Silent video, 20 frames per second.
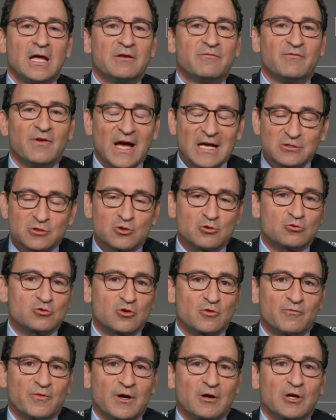
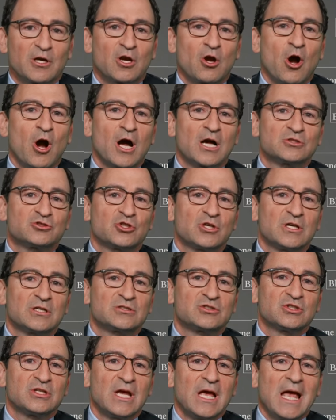Investors are very
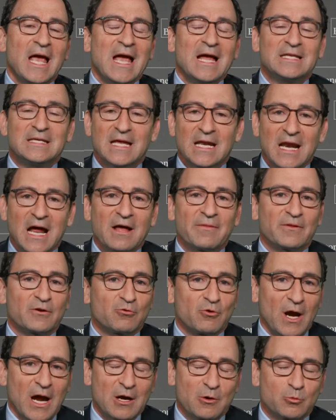cautious. And yet on
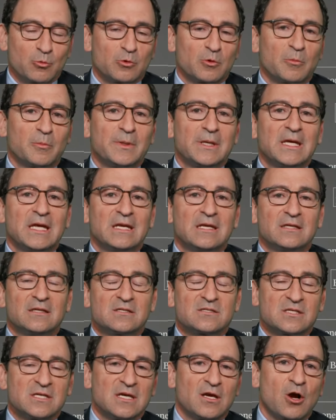the ground, we're beginning
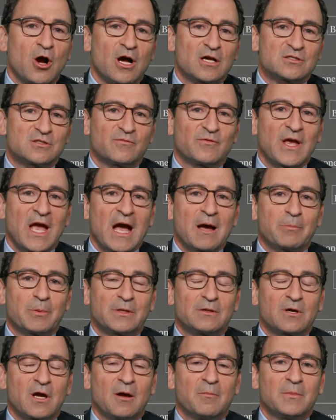to see cost of
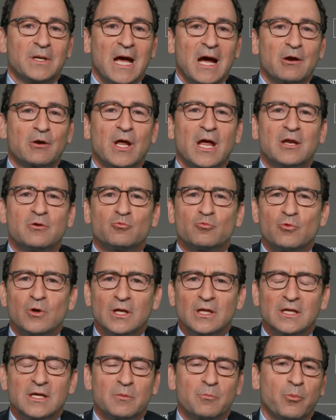capital come down, and
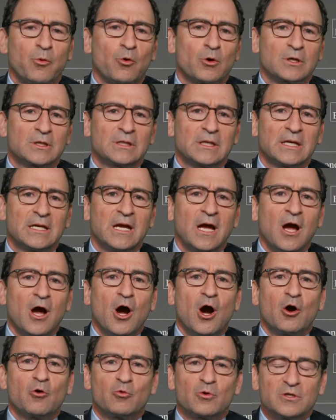really importantly,
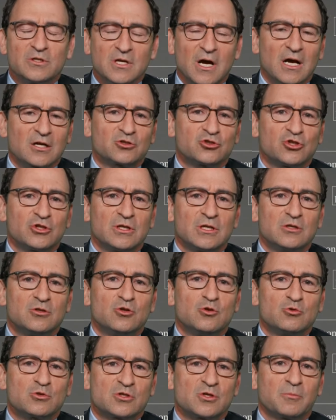a reduction
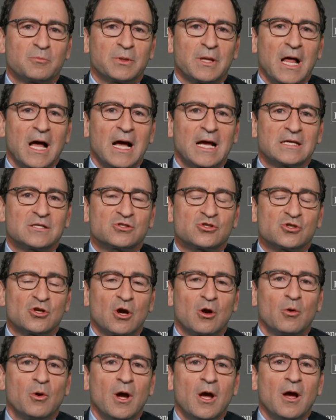in new supply.
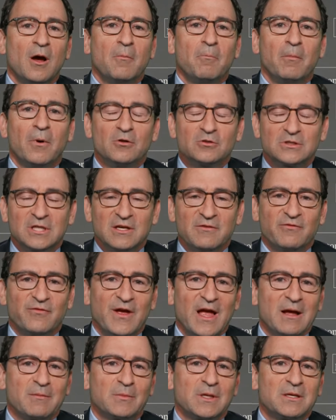So
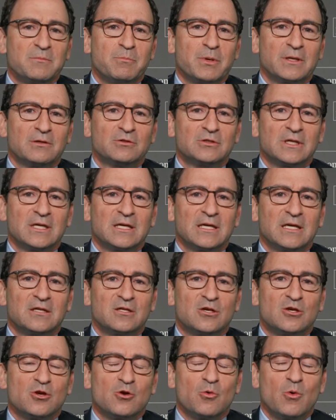multifamily building in
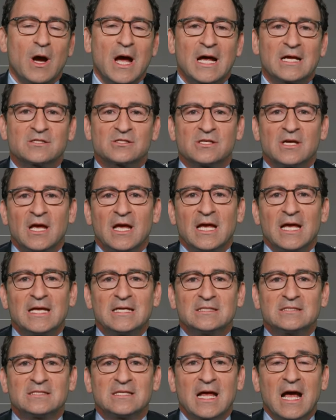the U.S.
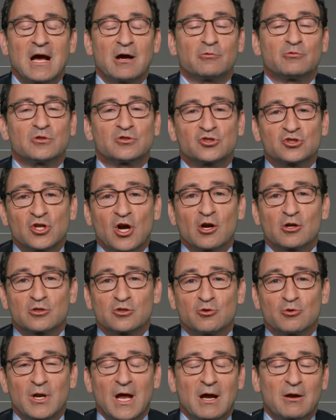is down. The
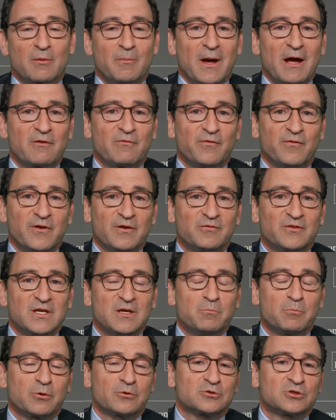starts are down about
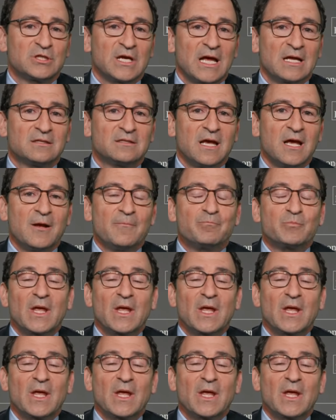50%.